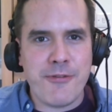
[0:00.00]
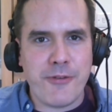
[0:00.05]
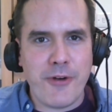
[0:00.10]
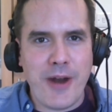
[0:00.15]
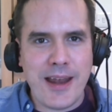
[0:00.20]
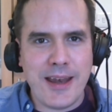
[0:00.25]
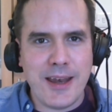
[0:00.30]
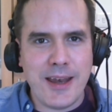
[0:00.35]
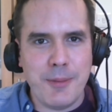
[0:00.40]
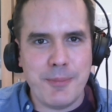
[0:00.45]

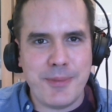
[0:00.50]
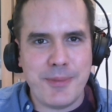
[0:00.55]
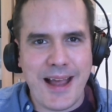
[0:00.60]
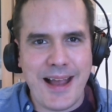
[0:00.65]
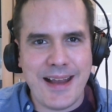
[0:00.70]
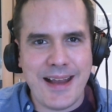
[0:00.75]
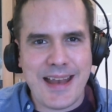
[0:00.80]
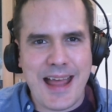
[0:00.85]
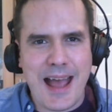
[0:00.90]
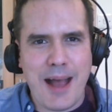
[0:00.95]
Friend
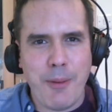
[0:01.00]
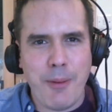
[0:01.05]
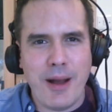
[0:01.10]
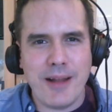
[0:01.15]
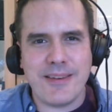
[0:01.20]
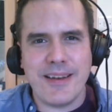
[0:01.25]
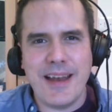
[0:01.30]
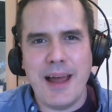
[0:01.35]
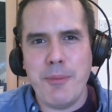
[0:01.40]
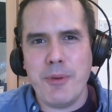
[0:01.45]
Update. Now,
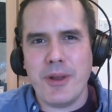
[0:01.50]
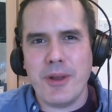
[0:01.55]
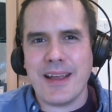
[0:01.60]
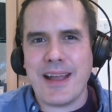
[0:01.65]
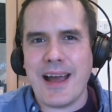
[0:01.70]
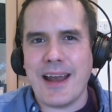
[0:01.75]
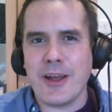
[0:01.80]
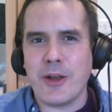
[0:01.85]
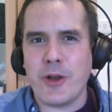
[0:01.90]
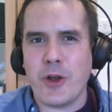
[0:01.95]
today we're going to
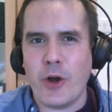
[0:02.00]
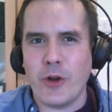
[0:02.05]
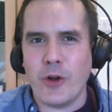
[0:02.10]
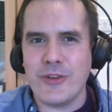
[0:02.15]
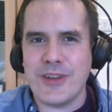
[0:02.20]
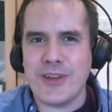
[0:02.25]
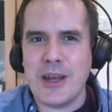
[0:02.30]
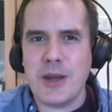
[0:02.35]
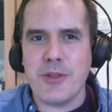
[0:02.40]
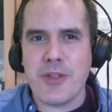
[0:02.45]
kind of
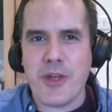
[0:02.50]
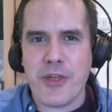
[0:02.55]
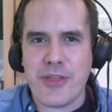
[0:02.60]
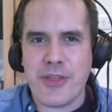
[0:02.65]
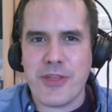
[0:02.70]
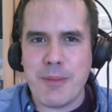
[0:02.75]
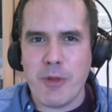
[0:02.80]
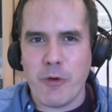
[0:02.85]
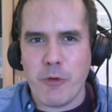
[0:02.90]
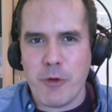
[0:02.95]
continue the
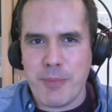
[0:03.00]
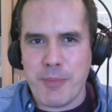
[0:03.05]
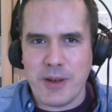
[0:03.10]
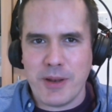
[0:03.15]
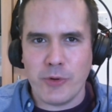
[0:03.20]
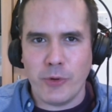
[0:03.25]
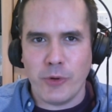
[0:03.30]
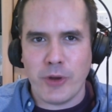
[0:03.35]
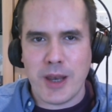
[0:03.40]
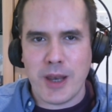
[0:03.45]
theme that we've been
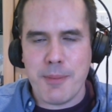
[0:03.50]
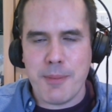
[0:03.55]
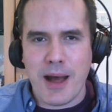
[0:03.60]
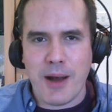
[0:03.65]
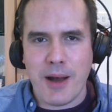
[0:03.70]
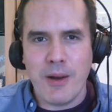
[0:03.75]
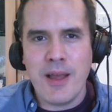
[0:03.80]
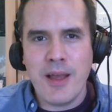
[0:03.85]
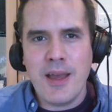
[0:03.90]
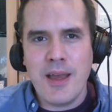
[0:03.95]
talking
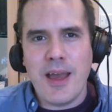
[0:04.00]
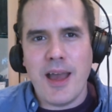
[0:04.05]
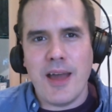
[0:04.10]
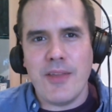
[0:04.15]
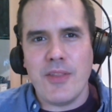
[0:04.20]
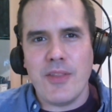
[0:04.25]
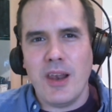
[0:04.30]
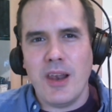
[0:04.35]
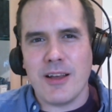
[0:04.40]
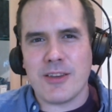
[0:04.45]
about in
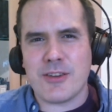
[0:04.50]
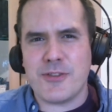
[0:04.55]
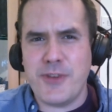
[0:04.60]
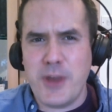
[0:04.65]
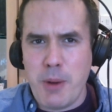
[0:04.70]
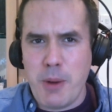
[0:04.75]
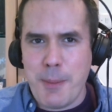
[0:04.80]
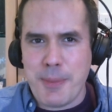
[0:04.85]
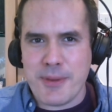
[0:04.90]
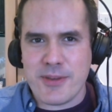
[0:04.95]
the last
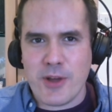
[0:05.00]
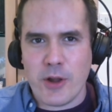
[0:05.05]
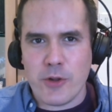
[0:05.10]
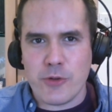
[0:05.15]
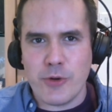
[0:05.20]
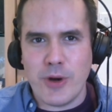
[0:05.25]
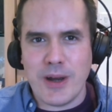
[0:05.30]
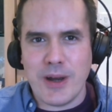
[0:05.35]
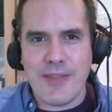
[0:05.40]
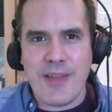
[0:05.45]
few episodes,
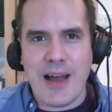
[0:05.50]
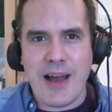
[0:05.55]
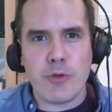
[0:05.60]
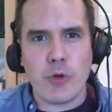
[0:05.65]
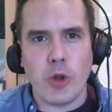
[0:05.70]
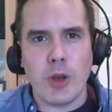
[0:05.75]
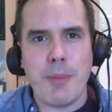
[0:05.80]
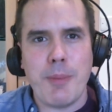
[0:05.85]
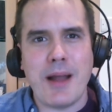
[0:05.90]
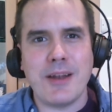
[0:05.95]
really, and that is
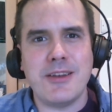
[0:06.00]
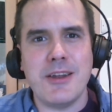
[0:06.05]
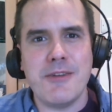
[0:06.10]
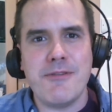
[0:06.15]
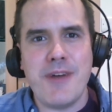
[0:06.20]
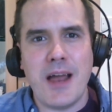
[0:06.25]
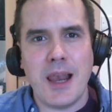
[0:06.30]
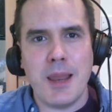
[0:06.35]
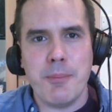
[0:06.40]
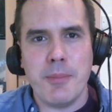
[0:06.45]
all about
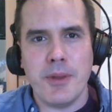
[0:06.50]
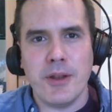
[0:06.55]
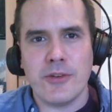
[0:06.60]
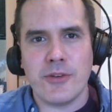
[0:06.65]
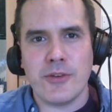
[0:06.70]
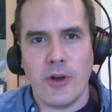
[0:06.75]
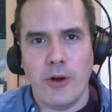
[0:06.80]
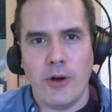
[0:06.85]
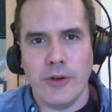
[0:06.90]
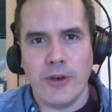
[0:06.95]

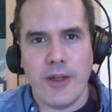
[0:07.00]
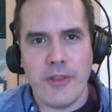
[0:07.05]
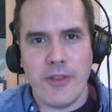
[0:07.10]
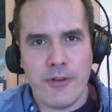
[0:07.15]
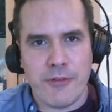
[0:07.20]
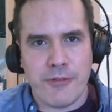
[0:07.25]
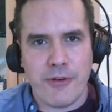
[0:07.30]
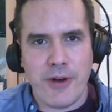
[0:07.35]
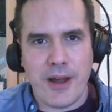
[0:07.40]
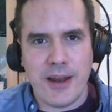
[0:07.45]
development on the
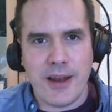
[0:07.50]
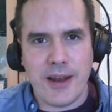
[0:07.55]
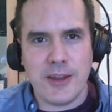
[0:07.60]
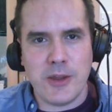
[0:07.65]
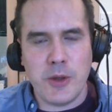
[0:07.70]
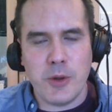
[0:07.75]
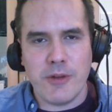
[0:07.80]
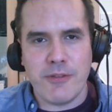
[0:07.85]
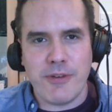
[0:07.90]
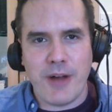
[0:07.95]
Friend
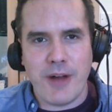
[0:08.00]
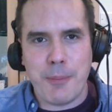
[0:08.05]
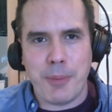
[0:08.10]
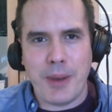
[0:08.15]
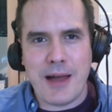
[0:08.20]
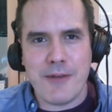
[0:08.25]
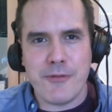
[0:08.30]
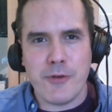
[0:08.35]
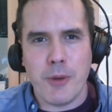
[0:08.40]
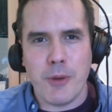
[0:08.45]
unifying
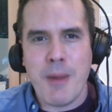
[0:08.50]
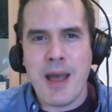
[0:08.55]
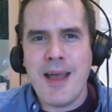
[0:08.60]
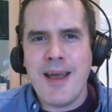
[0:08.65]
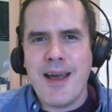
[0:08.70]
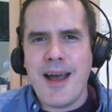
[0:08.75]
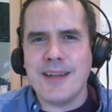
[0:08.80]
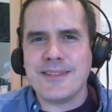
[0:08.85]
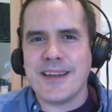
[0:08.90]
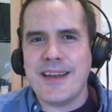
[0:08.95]
platform.
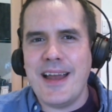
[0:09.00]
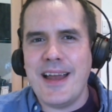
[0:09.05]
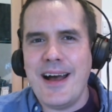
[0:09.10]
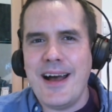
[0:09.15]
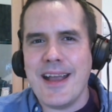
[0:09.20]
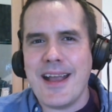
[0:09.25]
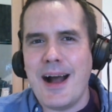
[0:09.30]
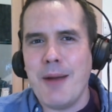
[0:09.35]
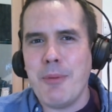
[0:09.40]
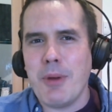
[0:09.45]
And
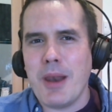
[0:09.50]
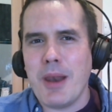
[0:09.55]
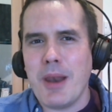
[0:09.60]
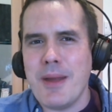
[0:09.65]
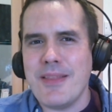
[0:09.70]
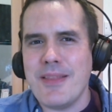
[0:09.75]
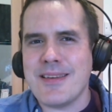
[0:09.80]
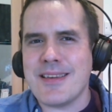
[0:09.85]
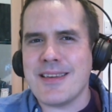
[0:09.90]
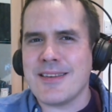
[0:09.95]
today, I will
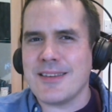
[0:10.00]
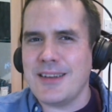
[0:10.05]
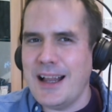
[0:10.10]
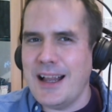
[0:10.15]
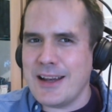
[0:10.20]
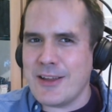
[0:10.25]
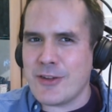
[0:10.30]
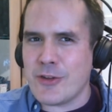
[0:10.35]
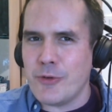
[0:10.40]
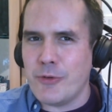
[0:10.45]
admit this is
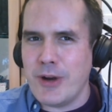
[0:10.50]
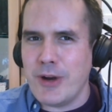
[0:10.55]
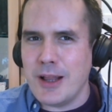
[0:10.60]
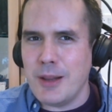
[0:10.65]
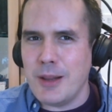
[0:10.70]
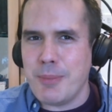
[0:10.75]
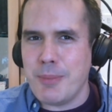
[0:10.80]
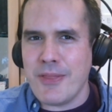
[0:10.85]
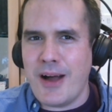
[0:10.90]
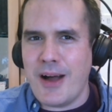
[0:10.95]
slightly
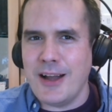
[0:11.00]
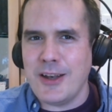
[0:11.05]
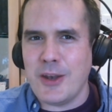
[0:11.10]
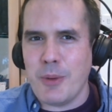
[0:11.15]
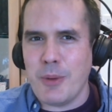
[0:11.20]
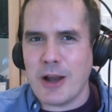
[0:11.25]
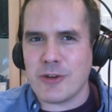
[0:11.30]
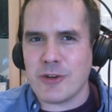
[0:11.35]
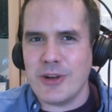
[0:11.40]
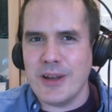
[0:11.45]
surreal, being that I
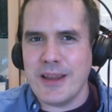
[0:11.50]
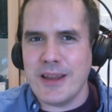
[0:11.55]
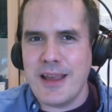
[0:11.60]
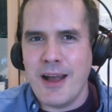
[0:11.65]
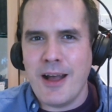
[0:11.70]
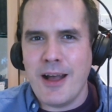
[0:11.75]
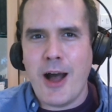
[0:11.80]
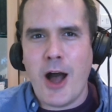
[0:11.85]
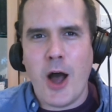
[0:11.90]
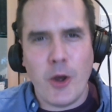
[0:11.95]
do actually
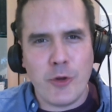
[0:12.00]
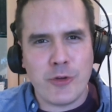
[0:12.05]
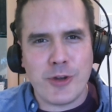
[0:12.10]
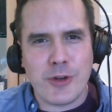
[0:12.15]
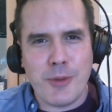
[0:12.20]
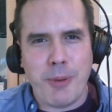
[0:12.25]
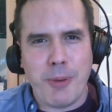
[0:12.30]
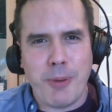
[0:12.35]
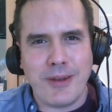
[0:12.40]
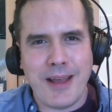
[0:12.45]
host
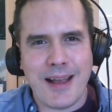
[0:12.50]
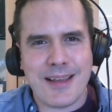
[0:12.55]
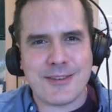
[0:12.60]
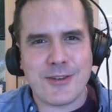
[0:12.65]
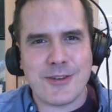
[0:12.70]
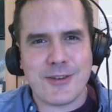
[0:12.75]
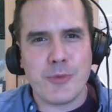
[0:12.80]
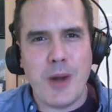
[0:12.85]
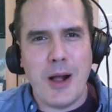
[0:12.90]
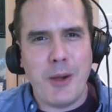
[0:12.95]
a podcast
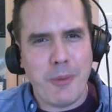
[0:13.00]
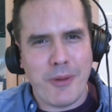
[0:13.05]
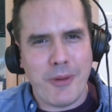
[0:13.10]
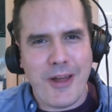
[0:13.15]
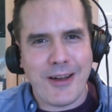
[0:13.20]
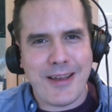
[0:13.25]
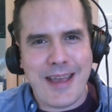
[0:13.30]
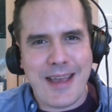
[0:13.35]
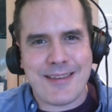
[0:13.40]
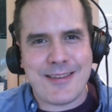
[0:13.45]
as well with
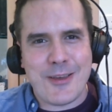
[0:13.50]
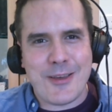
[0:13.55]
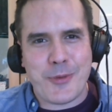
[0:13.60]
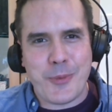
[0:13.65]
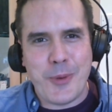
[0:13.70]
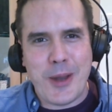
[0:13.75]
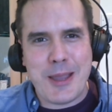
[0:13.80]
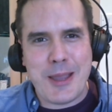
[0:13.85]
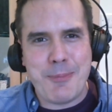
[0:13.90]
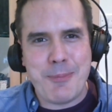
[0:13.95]
our guest this
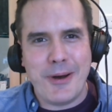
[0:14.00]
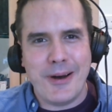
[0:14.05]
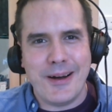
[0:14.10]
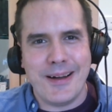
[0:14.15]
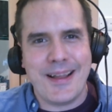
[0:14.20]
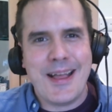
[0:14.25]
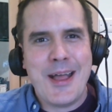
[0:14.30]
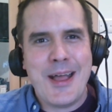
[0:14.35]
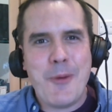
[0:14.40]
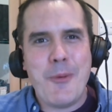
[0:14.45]
week, but
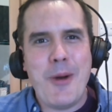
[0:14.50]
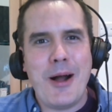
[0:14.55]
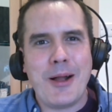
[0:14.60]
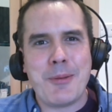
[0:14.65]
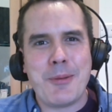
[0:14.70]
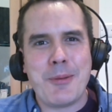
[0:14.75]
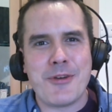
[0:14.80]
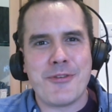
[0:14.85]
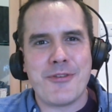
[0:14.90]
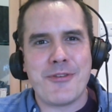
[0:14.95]

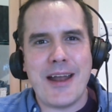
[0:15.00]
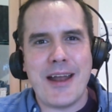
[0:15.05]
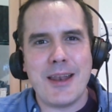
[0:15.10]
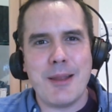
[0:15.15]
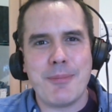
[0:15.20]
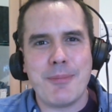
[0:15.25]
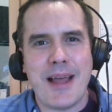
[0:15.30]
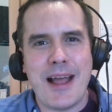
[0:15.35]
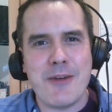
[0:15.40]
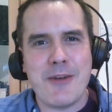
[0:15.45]
welcome to Friend
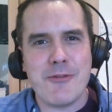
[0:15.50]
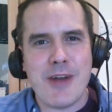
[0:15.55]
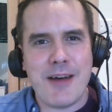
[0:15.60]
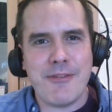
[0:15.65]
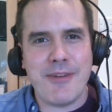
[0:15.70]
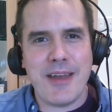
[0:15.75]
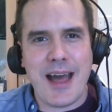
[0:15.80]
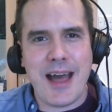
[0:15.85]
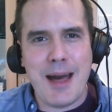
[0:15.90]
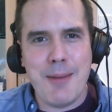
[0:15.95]
Update,
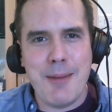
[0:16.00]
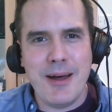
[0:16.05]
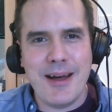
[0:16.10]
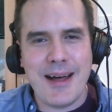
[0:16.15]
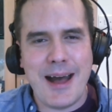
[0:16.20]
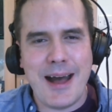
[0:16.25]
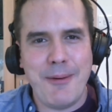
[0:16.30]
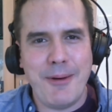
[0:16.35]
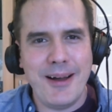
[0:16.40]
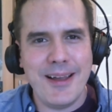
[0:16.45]
Ravi Abbott.
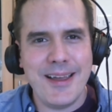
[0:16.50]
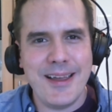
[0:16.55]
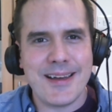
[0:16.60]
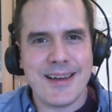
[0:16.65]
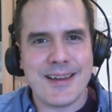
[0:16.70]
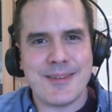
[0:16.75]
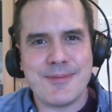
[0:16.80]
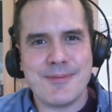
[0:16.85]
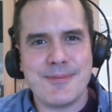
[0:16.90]
How are you?